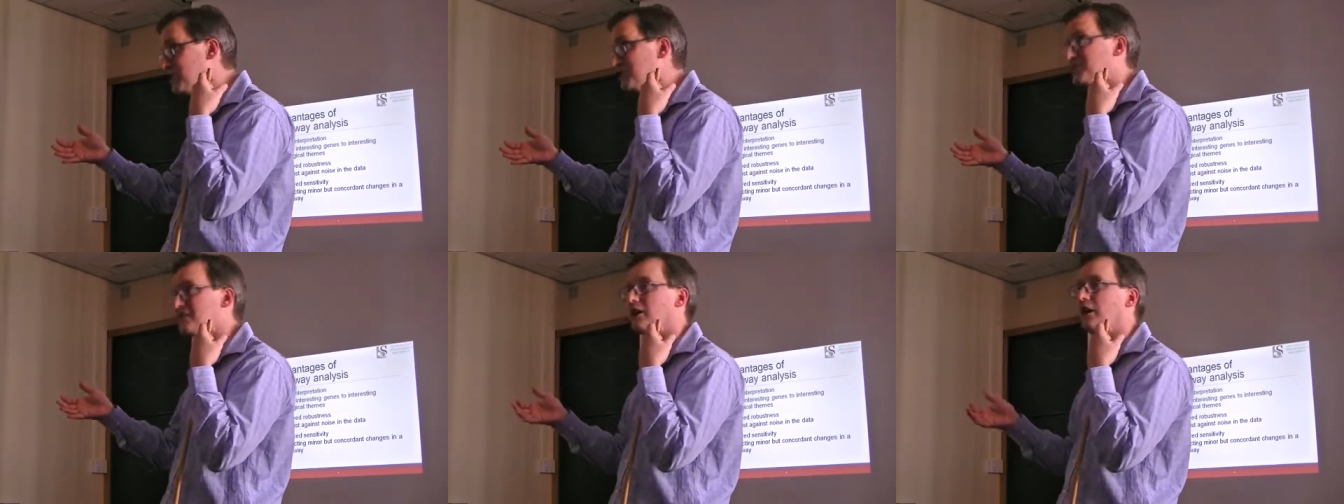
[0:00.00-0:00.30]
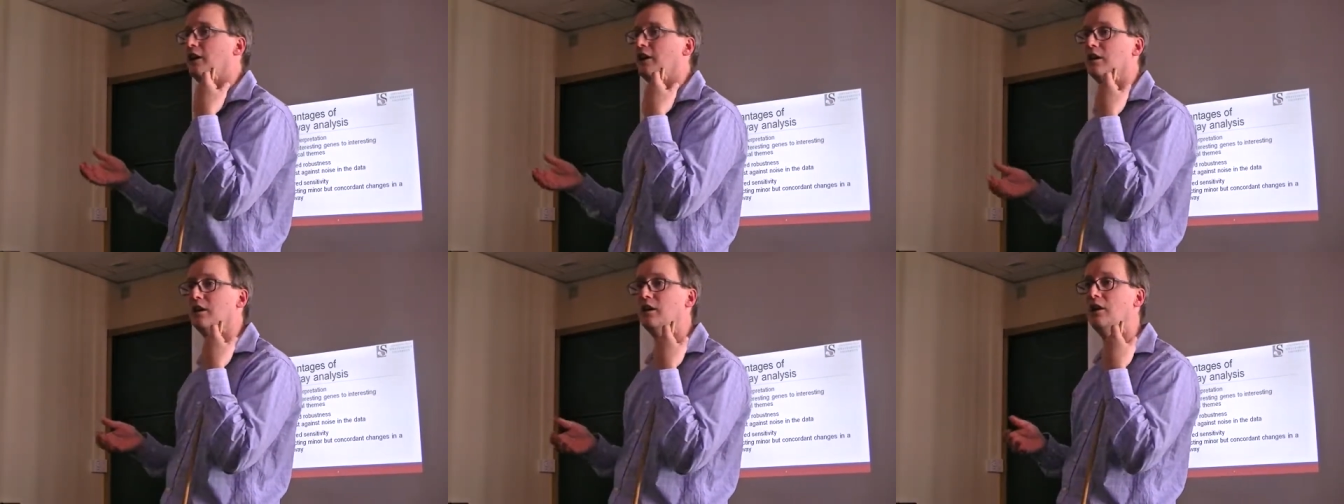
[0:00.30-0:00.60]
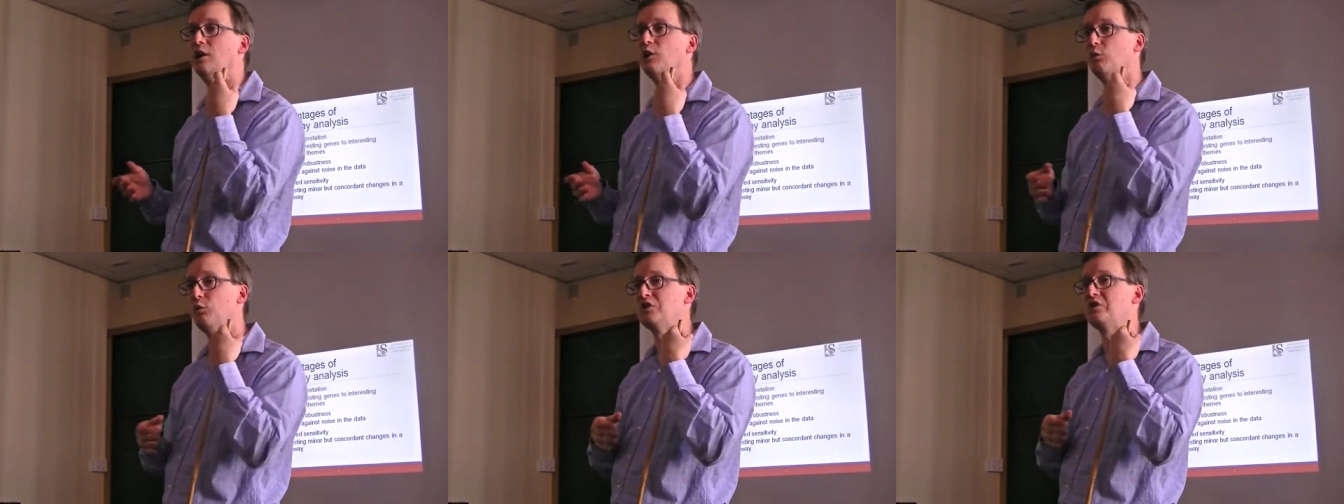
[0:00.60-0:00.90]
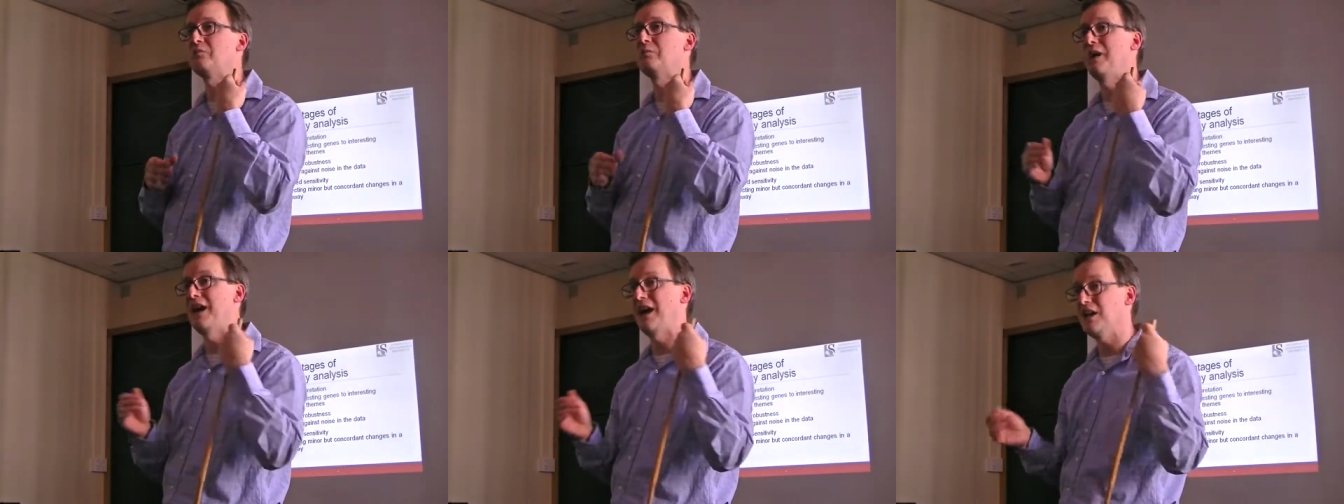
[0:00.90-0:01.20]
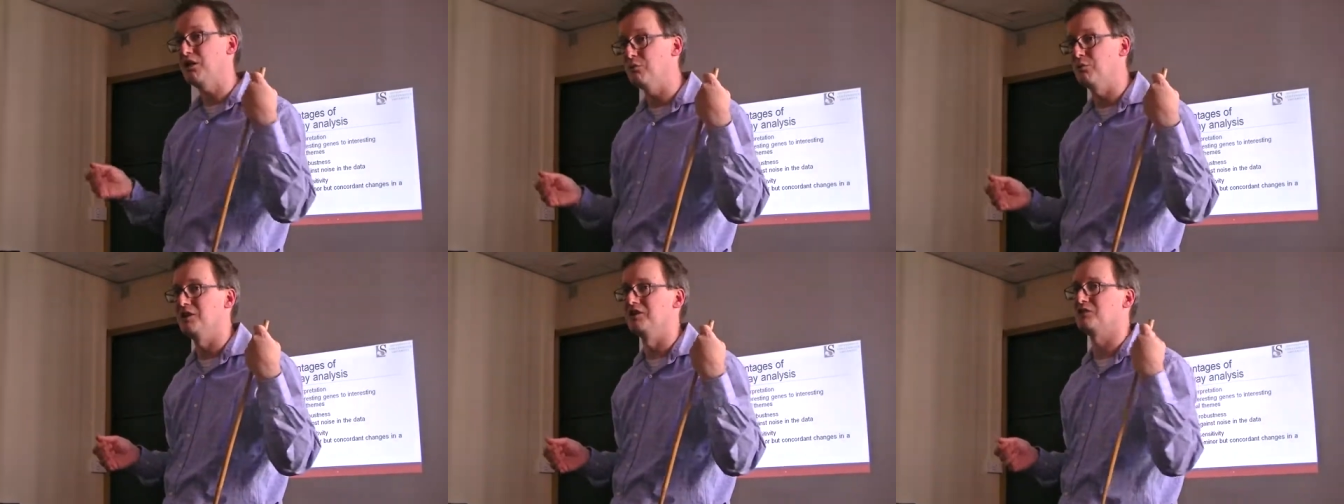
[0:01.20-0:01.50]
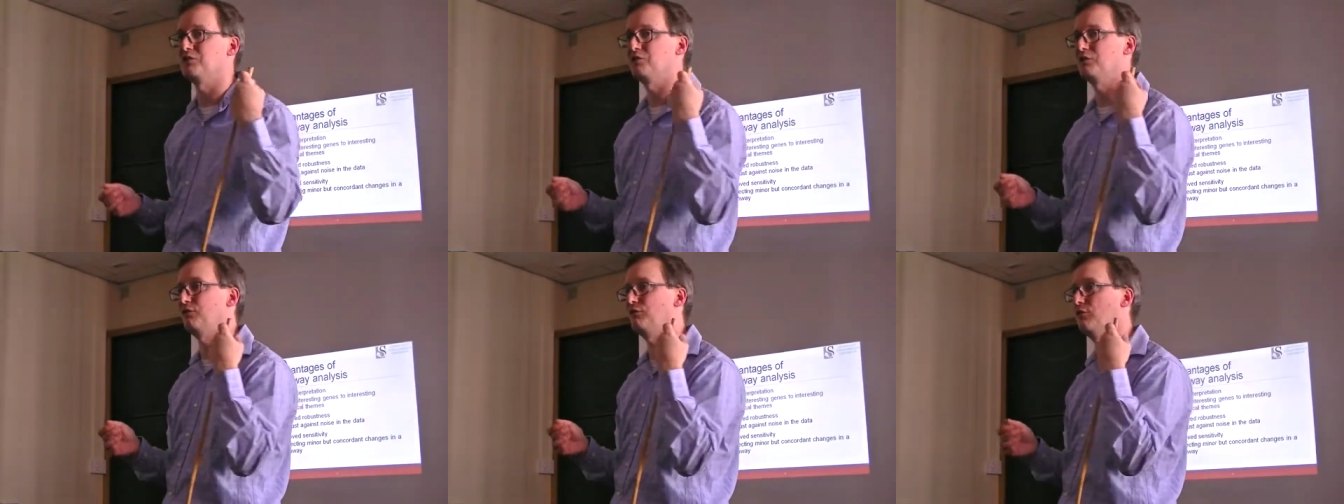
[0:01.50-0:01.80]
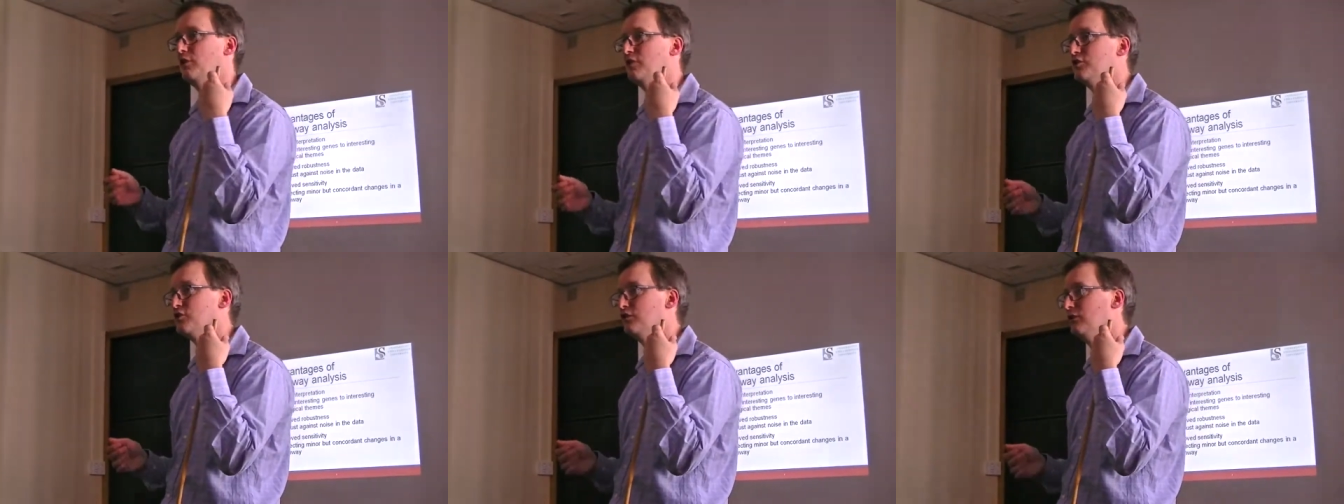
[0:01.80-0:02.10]
deciding which pathways are
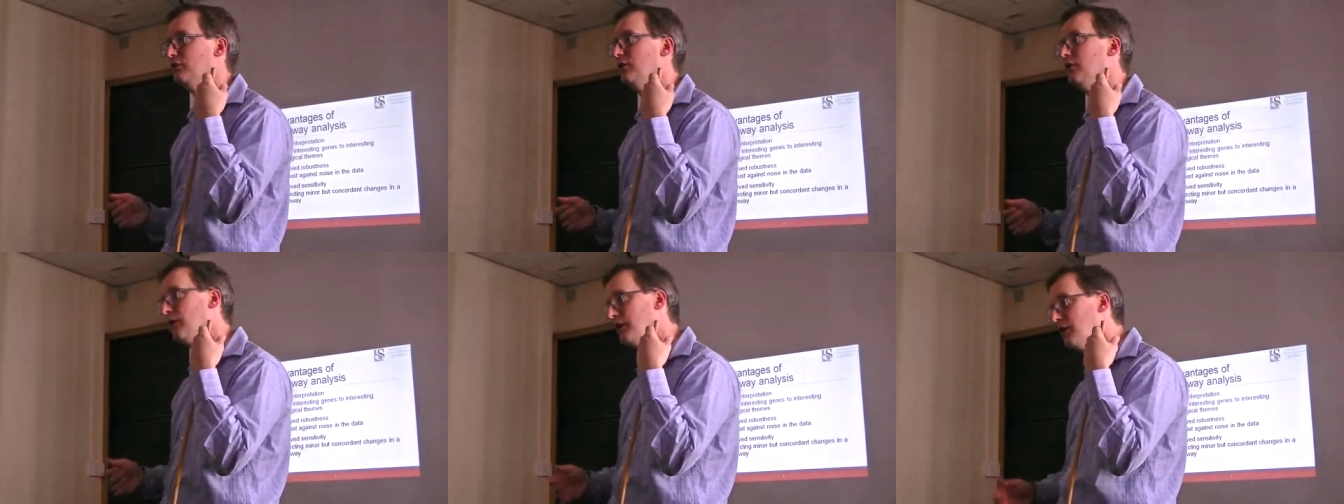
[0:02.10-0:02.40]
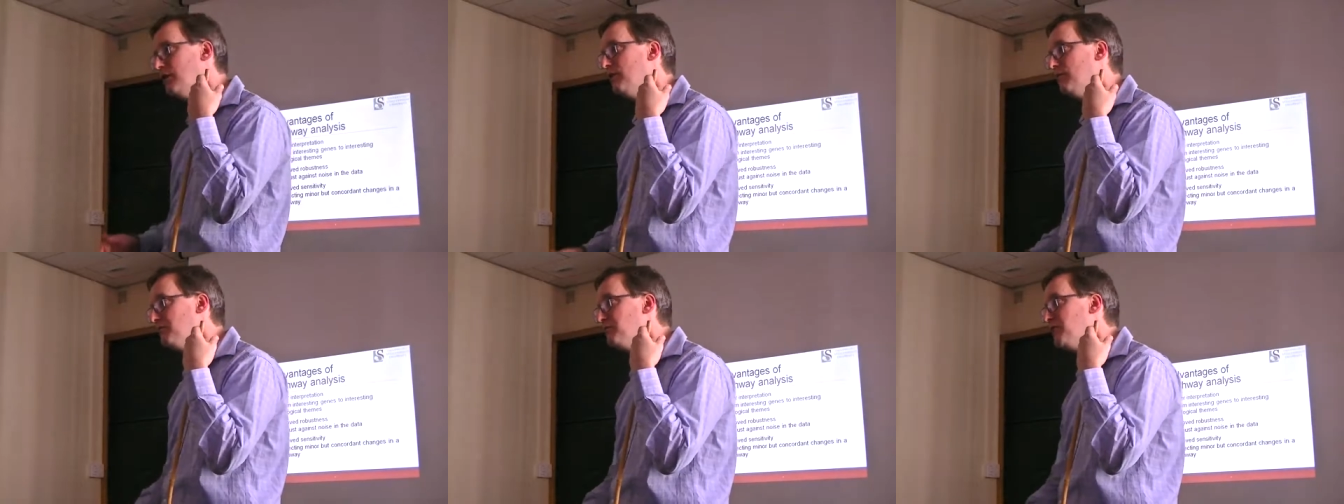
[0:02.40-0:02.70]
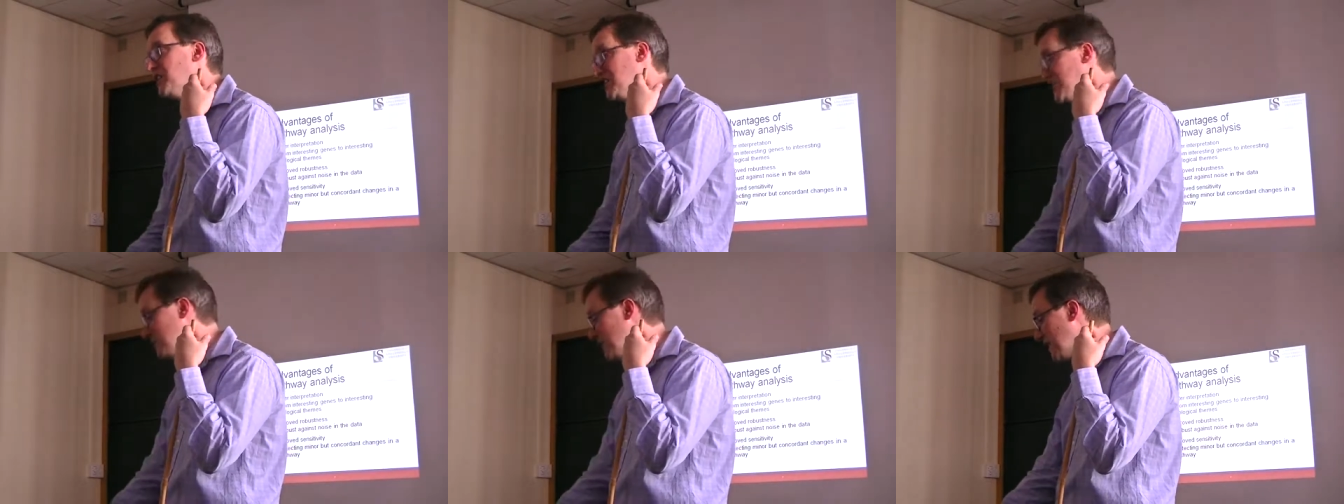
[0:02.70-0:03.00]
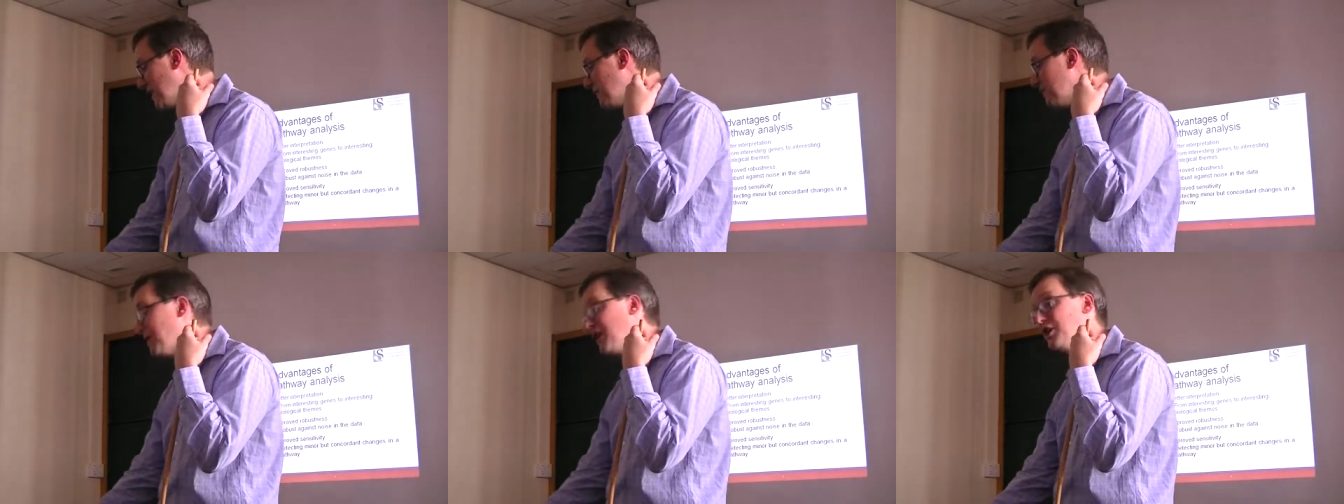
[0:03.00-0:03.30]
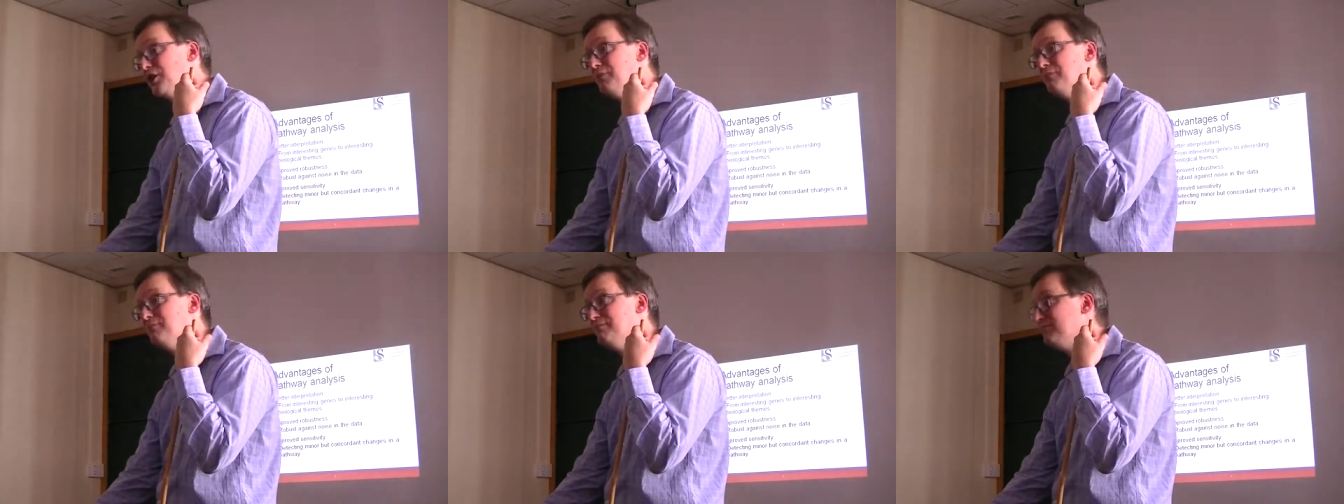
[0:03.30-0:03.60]
differential, things may get better.